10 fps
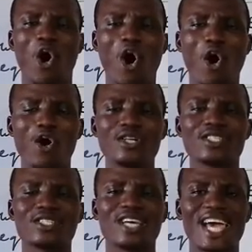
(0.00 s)

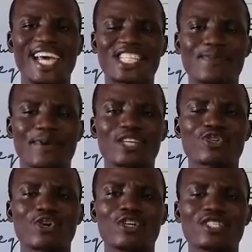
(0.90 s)
on
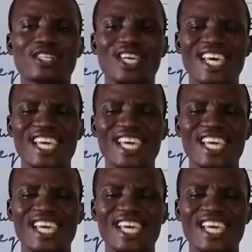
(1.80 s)
expression,